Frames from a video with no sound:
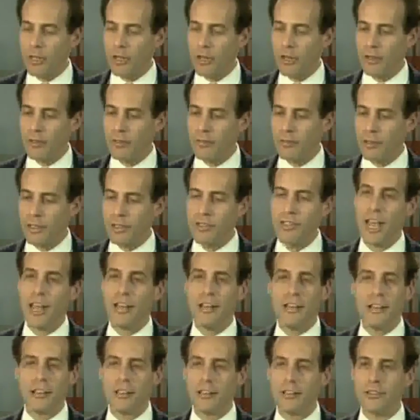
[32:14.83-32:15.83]
of
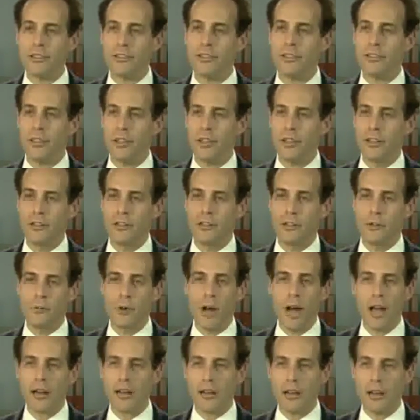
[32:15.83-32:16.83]
attendants to
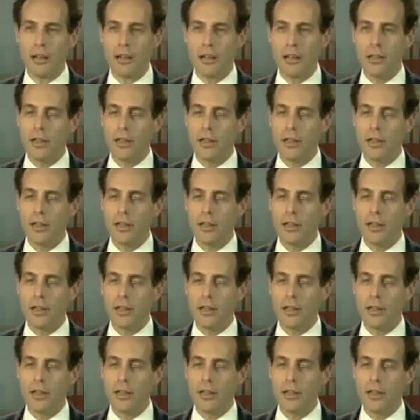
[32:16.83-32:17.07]
run.